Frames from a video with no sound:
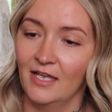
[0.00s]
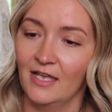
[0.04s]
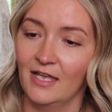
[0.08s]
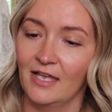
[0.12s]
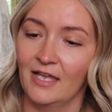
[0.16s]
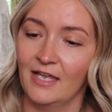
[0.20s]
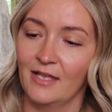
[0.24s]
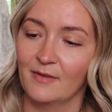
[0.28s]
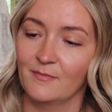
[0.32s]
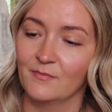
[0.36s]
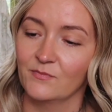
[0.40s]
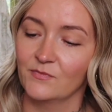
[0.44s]

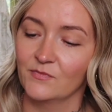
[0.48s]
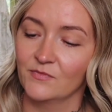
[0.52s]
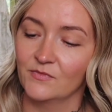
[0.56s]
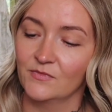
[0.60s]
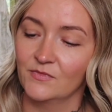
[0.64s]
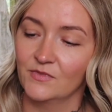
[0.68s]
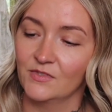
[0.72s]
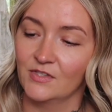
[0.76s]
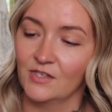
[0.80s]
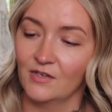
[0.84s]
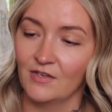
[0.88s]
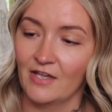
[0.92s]

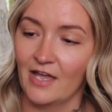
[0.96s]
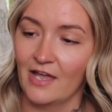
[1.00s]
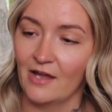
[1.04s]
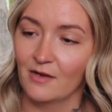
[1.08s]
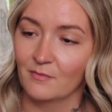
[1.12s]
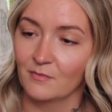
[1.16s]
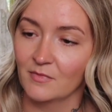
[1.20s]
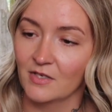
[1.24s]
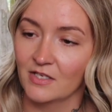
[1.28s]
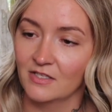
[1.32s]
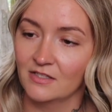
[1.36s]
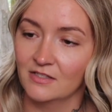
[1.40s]
So
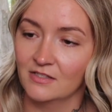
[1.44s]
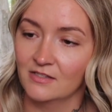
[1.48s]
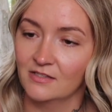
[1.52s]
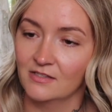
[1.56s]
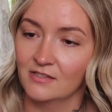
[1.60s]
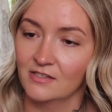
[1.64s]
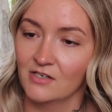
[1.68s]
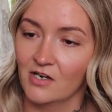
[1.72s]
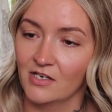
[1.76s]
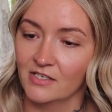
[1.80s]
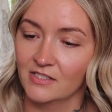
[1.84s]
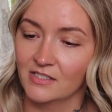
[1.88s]
yeah,
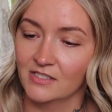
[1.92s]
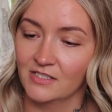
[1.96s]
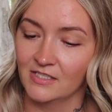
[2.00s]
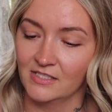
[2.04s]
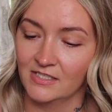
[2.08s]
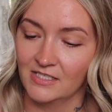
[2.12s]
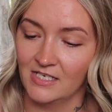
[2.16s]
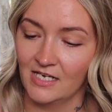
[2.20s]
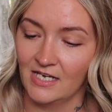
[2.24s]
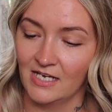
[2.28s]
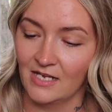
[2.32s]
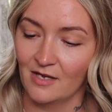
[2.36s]
it's nice to
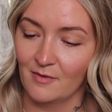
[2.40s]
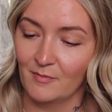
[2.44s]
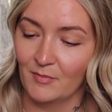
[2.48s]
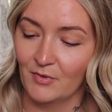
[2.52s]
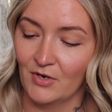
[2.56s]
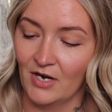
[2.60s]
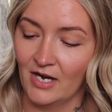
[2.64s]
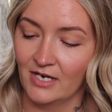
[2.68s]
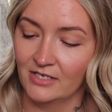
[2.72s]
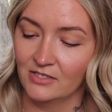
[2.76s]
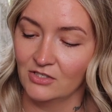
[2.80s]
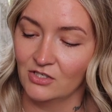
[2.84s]
see a
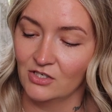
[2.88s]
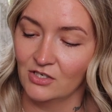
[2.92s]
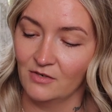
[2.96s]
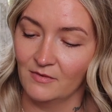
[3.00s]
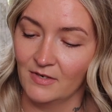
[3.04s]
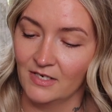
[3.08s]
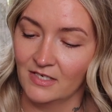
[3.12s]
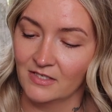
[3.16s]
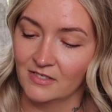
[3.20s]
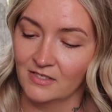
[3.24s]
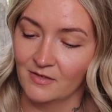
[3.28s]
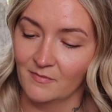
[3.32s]
brand
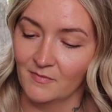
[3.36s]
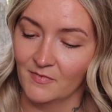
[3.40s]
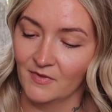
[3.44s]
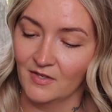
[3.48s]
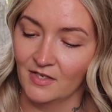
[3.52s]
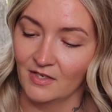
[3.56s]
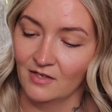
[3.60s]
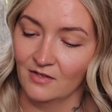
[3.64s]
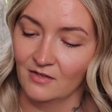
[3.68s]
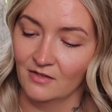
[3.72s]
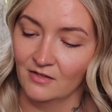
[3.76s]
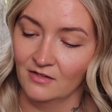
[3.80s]
doing
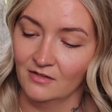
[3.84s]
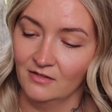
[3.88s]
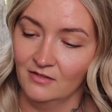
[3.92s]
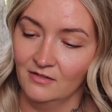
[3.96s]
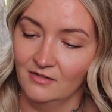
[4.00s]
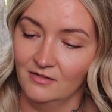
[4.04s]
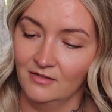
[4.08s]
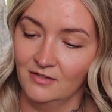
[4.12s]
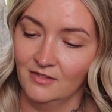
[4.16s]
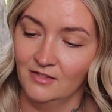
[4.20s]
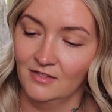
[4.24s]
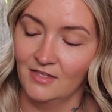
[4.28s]
something
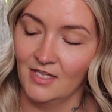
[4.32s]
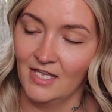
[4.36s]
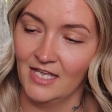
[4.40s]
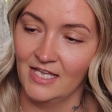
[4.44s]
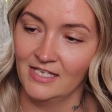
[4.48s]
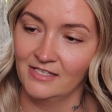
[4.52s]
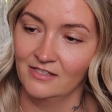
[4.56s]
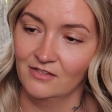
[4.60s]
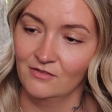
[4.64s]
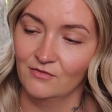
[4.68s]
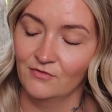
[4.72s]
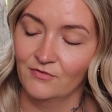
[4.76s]
that
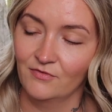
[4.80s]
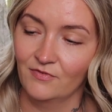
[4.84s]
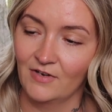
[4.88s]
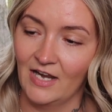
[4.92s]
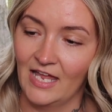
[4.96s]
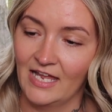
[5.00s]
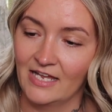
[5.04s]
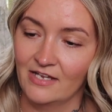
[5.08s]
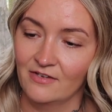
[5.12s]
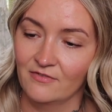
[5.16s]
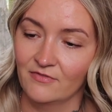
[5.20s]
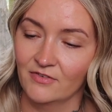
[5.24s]
isn't
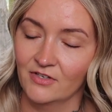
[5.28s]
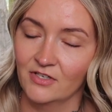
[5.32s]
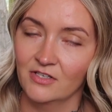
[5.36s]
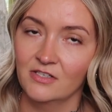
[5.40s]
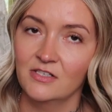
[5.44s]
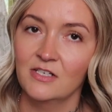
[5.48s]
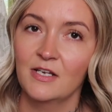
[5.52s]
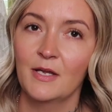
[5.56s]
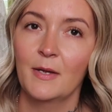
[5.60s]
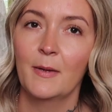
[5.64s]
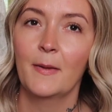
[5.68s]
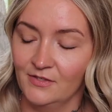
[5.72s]

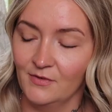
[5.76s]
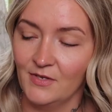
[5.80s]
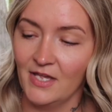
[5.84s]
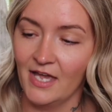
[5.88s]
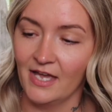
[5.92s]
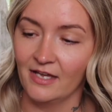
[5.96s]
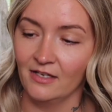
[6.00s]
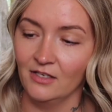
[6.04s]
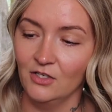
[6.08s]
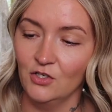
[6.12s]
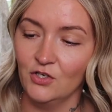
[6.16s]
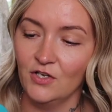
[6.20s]
flavoured. So
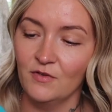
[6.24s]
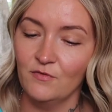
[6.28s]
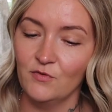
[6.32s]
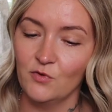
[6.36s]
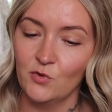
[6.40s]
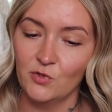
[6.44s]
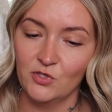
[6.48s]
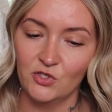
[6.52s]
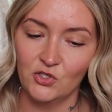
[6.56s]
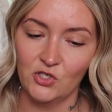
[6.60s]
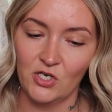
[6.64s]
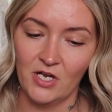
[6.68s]
yeah, looking
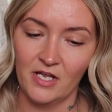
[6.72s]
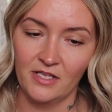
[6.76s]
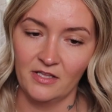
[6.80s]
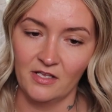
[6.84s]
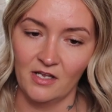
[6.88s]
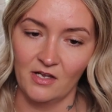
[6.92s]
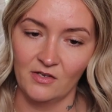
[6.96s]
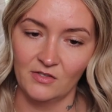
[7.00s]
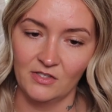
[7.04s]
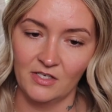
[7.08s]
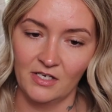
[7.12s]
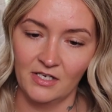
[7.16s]
forward to trying
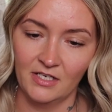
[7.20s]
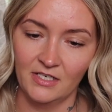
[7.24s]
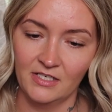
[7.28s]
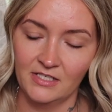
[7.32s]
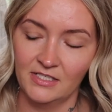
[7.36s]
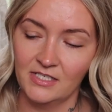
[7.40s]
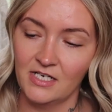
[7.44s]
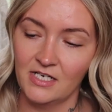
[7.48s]
those. I'm going to